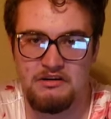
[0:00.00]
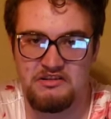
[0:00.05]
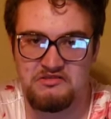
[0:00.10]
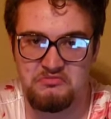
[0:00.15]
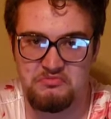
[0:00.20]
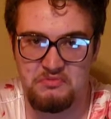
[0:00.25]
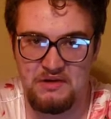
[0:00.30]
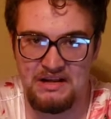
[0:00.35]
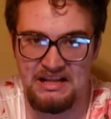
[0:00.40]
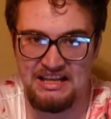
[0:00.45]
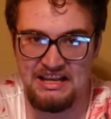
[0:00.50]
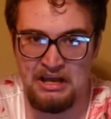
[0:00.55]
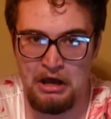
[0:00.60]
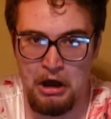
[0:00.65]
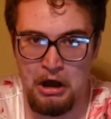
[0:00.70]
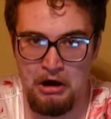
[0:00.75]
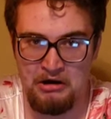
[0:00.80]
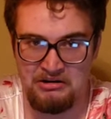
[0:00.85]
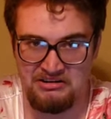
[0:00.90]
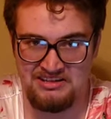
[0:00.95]
what really
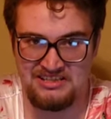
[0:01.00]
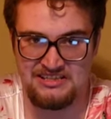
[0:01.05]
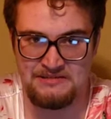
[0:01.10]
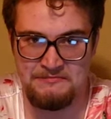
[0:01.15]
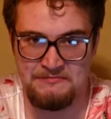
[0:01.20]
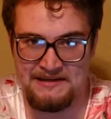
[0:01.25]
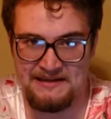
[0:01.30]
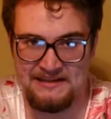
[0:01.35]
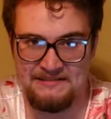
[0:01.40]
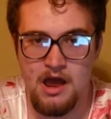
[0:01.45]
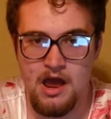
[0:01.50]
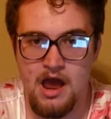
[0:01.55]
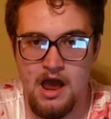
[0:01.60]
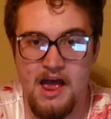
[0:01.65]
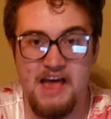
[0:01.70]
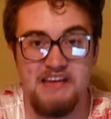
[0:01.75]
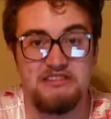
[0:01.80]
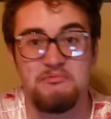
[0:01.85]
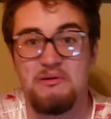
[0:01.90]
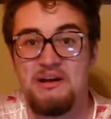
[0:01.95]
irks me
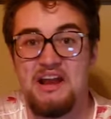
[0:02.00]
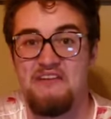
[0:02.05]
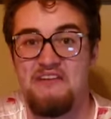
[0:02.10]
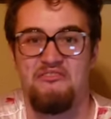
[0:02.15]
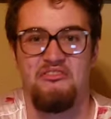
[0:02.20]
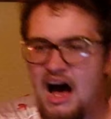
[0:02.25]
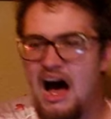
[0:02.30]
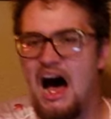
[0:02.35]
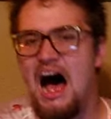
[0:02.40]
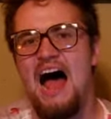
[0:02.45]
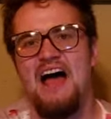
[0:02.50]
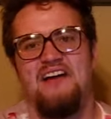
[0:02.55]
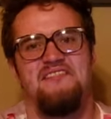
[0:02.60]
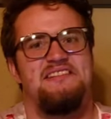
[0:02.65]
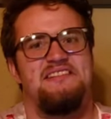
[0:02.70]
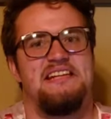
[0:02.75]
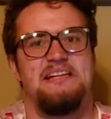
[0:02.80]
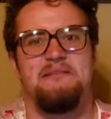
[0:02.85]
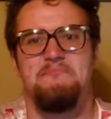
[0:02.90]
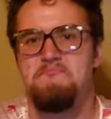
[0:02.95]
is whenever I have
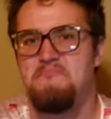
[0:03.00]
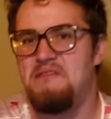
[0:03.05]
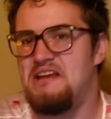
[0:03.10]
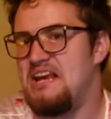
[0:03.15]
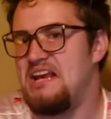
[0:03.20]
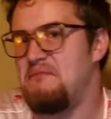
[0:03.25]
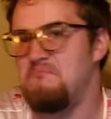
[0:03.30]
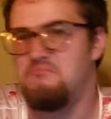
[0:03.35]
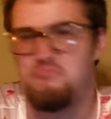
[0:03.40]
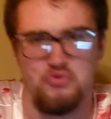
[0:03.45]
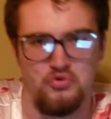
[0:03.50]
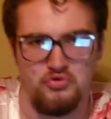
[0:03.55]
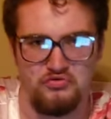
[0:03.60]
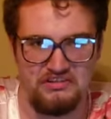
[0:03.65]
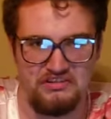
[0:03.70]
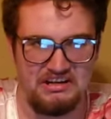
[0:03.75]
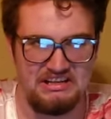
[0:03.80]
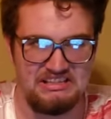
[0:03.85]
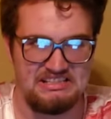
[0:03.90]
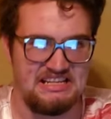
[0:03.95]
seen many
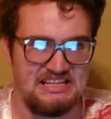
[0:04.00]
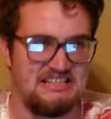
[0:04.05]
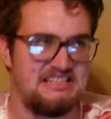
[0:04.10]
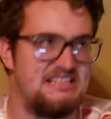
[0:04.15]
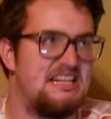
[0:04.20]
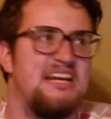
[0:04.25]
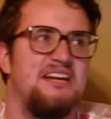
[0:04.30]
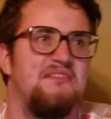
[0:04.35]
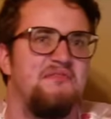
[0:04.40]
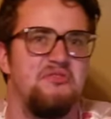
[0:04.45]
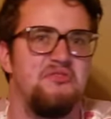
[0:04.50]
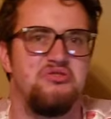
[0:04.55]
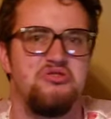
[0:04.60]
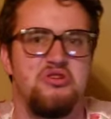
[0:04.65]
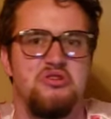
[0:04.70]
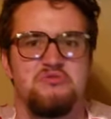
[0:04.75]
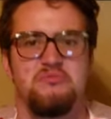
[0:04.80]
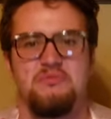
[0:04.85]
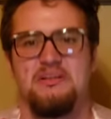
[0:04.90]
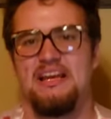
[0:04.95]
movies and TV
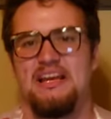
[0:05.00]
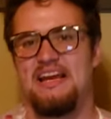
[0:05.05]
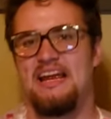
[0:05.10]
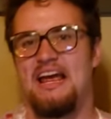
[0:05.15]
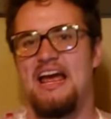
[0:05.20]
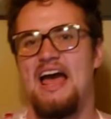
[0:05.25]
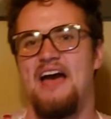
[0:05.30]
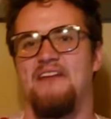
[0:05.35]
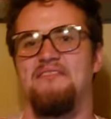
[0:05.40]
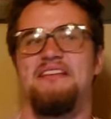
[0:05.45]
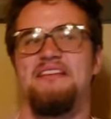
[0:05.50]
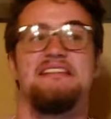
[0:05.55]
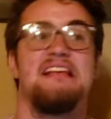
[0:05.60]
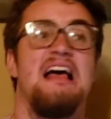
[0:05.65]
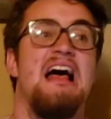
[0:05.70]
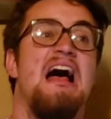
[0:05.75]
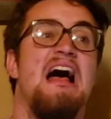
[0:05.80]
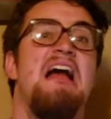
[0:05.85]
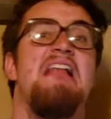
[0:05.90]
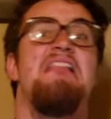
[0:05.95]
shows where they have this
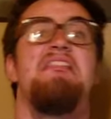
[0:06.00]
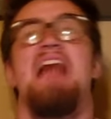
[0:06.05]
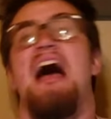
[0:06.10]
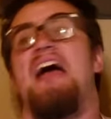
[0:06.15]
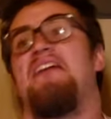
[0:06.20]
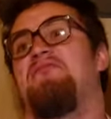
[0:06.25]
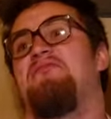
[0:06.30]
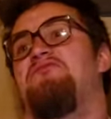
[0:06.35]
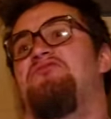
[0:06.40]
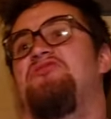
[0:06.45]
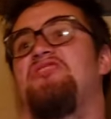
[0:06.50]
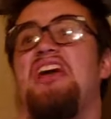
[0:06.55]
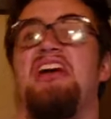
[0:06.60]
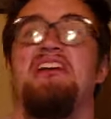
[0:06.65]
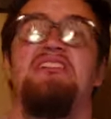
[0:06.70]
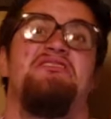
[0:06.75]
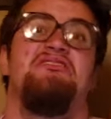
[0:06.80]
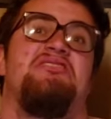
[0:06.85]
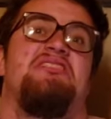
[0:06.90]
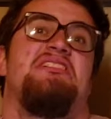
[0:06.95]

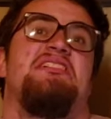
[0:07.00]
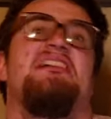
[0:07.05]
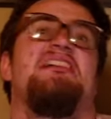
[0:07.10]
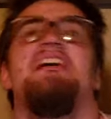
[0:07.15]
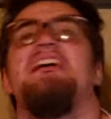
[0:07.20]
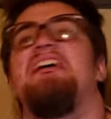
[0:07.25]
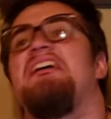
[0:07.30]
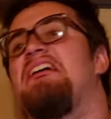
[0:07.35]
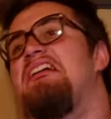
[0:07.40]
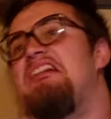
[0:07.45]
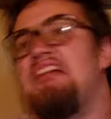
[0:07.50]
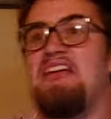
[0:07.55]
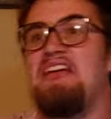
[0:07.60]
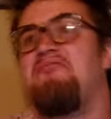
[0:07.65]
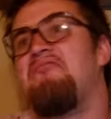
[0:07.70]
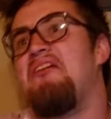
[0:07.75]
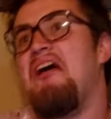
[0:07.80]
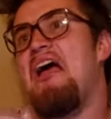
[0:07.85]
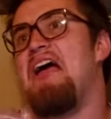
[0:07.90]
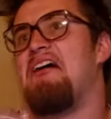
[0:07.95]
life-changing
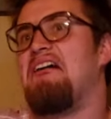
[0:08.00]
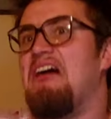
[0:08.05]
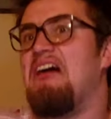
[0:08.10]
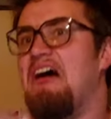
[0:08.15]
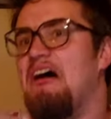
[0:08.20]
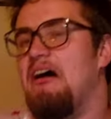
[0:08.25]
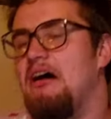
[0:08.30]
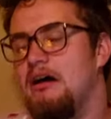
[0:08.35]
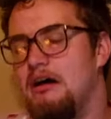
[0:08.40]
cliffhanger.